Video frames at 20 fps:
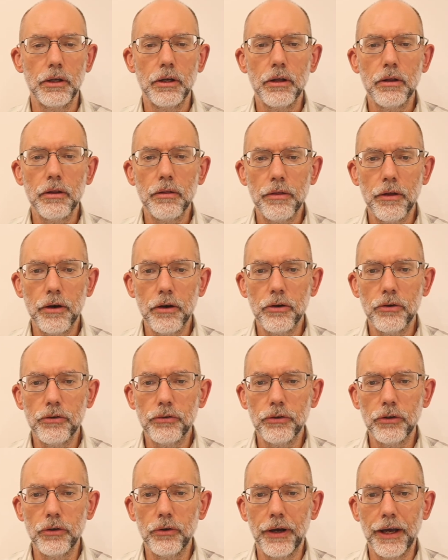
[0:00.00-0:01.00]

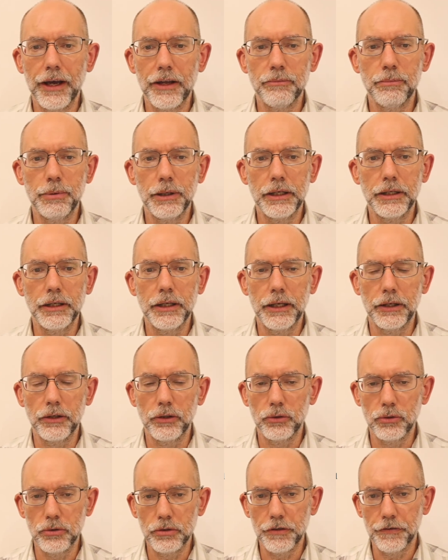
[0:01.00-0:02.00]
Those who had been in
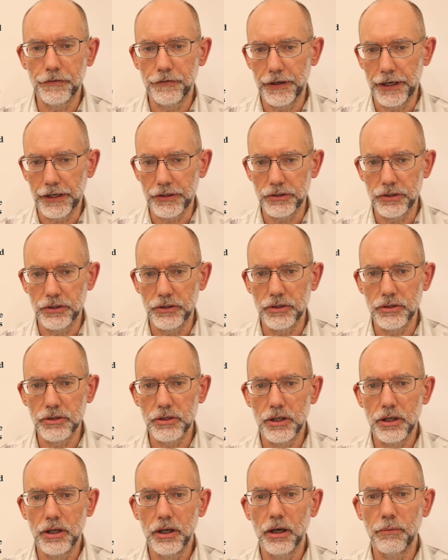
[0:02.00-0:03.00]
good affections
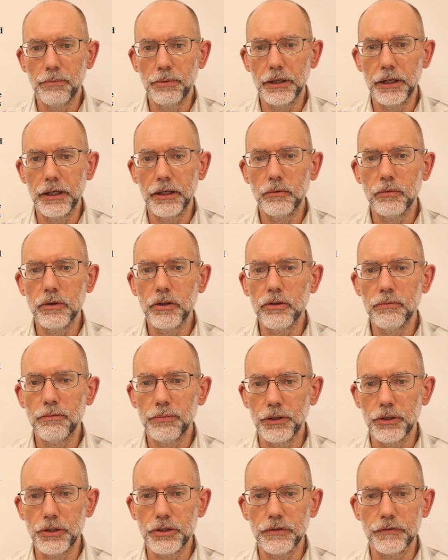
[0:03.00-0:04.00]
appeared with
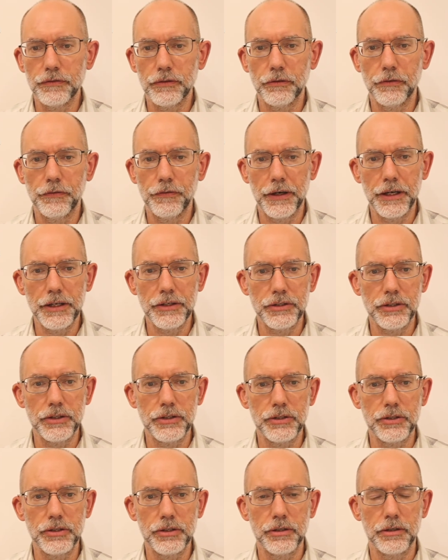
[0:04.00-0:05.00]
beautiful
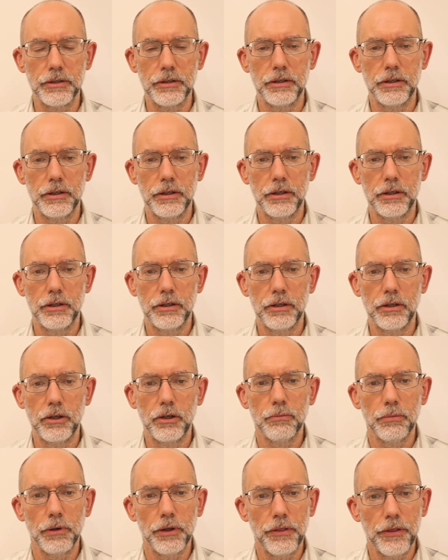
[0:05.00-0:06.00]
faces,
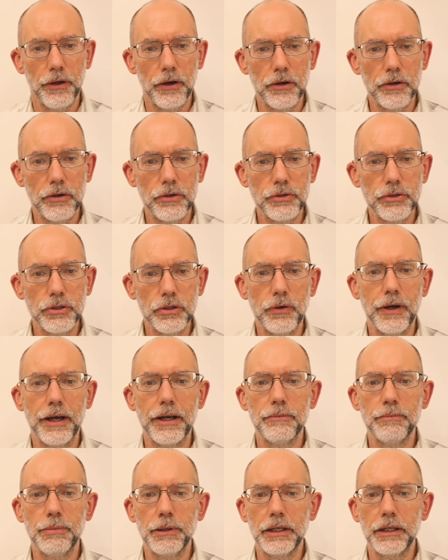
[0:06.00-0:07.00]
but those who
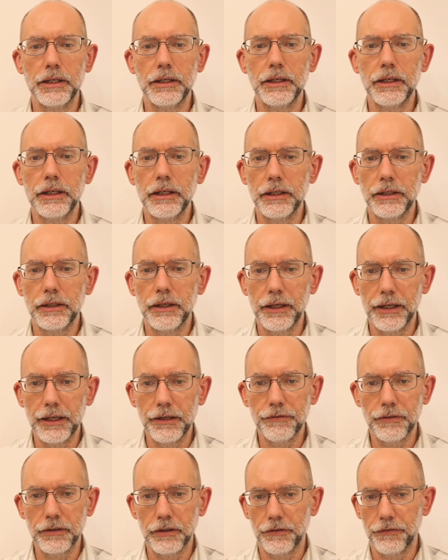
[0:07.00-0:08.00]
had been in
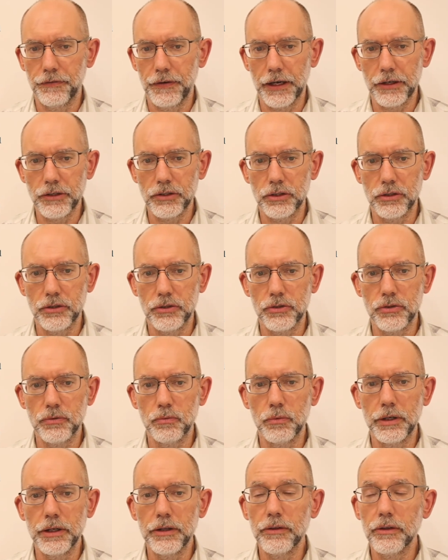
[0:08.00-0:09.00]
evil affections
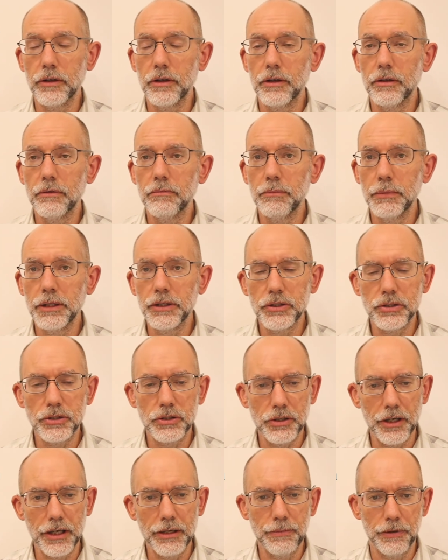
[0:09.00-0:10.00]
with
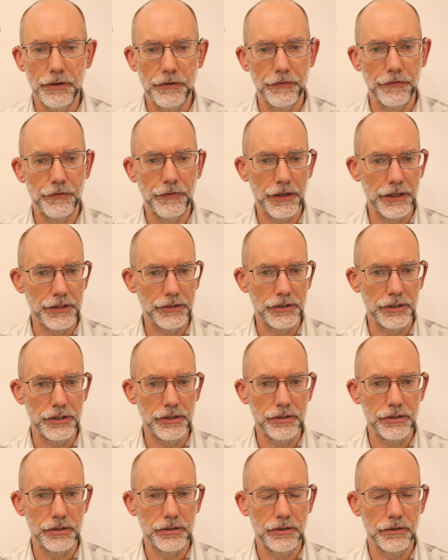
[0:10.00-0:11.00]
misshapen
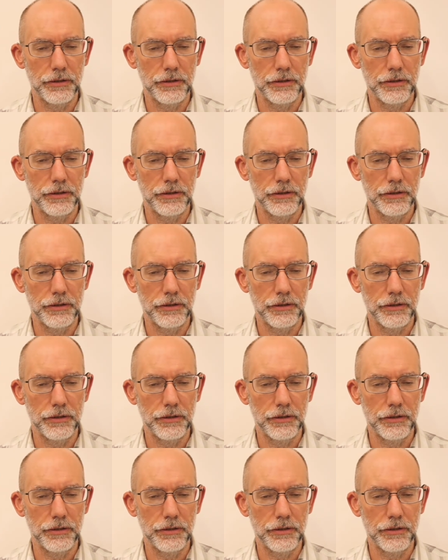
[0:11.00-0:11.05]
faces.